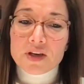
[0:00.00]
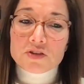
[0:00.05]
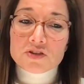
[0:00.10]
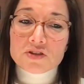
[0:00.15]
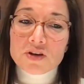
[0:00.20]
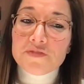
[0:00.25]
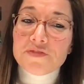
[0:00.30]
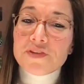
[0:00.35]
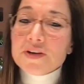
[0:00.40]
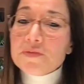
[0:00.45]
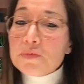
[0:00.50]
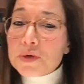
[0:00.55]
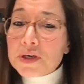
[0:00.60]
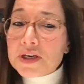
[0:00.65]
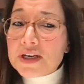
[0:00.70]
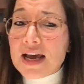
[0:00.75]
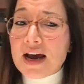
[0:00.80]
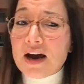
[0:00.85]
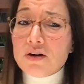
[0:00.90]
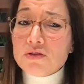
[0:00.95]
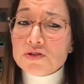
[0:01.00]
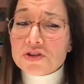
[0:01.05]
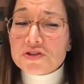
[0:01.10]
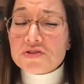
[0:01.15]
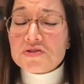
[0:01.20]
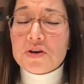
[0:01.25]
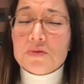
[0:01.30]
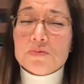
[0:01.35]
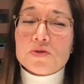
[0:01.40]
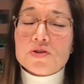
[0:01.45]
So I think we're now
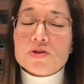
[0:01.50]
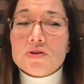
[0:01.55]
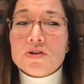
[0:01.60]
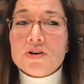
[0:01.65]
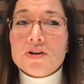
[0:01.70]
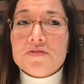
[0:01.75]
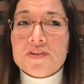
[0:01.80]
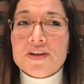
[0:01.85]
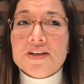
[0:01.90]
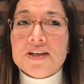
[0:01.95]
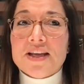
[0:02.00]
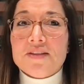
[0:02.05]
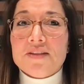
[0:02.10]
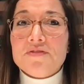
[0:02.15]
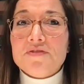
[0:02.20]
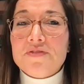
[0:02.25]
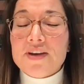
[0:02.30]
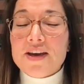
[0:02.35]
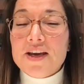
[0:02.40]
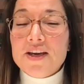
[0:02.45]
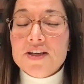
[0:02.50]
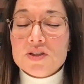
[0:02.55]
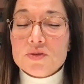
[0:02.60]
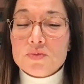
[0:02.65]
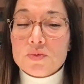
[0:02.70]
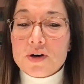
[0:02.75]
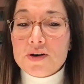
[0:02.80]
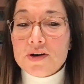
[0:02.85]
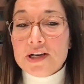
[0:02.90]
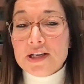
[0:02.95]
some sort of in that
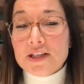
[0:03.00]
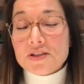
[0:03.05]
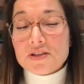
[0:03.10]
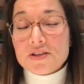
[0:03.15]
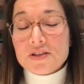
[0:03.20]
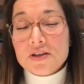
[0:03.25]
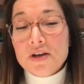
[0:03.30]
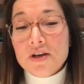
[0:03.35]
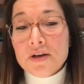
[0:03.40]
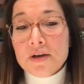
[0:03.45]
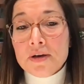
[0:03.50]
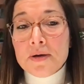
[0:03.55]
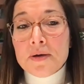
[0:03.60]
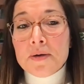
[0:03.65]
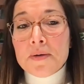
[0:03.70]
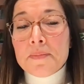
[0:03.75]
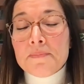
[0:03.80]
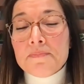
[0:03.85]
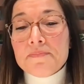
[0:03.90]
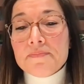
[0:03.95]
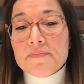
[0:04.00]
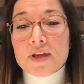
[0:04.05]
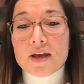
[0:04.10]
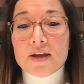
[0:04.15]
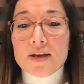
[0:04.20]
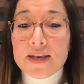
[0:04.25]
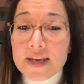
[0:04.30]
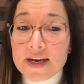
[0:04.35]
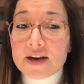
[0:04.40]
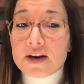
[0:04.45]
phase where it's
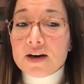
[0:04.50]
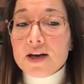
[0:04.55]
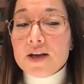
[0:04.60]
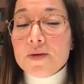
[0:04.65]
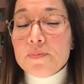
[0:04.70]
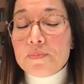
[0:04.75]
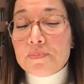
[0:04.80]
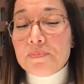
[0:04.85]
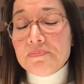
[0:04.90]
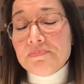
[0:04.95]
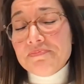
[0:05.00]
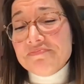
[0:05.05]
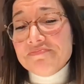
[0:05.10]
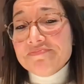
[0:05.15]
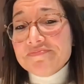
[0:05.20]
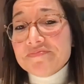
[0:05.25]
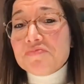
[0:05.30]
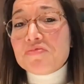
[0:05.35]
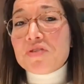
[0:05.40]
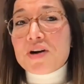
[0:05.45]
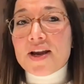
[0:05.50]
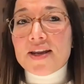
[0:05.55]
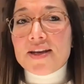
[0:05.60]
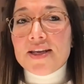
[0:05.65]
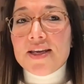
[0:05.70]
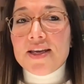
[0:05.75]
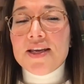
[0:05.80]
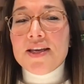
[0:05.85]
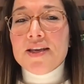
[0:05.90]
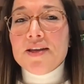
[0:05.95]
nearly
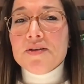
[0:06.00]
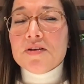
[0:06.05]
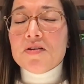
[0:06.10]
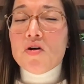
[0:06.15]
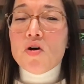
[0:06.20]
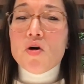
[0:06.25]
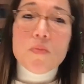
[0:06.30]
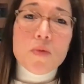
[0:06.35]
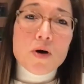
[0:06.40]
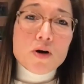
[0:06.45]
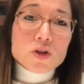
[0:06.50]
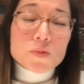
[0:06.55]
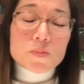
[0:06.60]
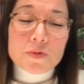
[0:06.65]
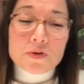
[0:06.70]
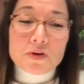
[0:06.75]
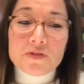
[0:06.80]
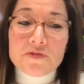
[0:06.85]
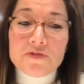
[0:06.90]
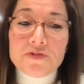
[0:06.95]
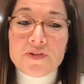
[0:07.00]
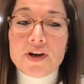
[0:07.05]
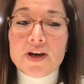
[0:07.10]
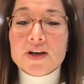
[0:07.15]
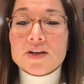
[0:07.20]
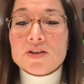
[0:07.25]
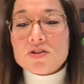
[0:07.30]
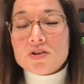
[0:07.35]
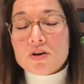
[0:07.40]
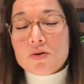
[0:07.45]
ready, almost
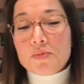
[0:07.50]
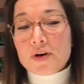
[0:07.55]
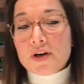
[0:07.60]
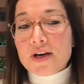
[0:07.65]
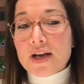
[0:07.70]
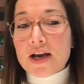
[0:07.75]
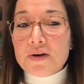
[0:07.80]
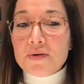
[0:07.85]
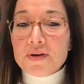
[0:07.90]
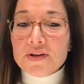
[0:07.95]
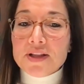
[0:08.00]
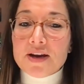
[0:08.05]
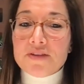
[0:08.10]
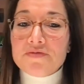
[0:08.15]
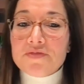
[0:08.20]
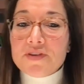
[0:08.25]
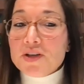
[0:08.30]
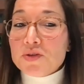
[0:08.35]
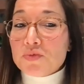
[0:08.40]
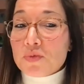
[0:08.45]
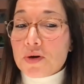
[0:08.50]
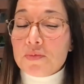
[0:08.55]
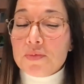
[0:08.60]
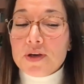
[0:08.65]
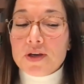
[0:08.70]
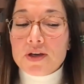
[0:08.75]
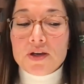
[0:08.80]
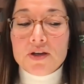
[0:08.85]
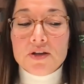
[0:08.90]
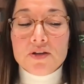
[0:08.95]
perfect. So we're now in that phase where
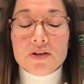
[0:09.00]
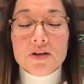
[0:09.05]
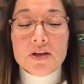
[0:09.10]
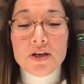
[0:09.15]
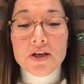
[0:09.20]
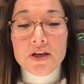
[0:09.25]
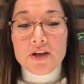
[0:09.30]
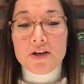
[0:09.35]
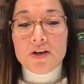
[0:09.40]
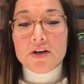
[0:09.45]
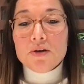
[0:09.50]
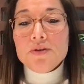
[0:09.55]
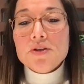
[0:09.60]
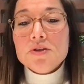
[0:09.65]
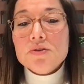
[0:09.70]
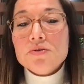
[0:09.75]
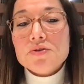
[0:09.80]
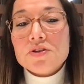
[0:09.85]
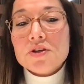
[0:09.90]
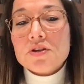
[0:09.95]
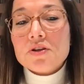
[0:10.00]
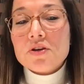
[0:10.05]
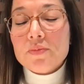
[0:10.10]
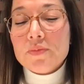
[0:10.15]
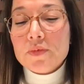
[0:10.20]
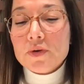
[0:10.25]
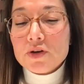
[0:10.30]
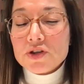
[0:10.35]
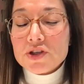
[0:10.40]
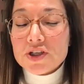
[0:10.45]
we can, you know, use it
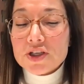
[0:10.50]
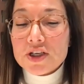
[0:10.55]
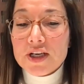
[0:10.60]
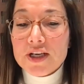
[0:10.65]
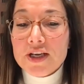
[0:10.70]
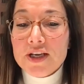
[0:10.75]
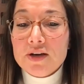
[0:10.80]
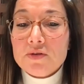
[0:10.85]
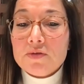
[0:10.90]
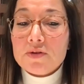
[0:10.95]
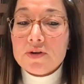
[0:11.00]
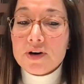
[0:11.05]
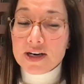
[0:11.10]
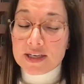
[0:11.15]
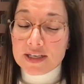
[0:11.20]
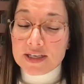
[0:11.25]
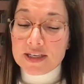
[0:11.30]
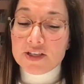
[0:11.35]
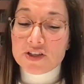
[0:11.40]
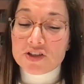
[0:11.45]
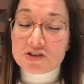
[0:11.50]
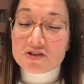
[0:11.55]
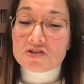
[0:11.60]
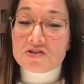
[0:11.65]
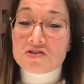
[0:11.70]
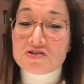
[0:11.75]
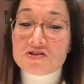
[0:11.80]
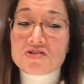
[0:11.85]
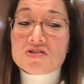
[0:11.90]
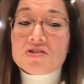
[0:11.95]
commercially, or at
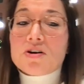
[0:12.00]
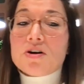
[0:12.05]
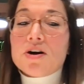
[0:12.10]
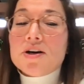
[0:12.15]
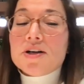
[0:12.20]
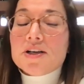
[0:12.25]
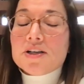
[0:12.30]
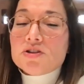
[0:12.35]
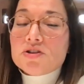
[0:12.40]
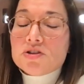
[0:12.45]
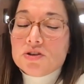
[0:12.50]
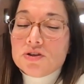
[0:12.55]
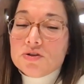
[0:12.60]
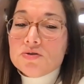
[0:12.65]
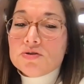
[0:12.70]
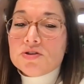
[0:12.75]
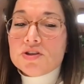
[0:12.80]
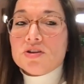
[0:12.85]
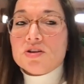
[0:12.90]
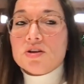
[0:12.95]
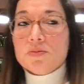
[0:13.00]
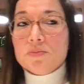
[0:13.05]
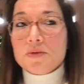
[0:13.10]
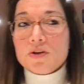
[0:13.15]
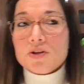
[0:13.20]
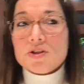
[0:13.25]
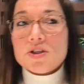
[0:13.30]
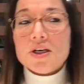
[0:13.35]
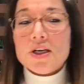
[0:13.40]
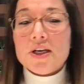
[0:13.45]
least starting to use it
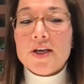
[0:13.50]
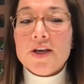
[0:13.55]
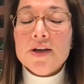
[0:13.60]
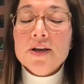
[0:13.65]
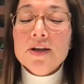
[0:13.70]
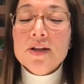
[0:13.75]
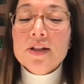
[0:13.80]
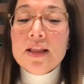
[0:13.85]
commercially.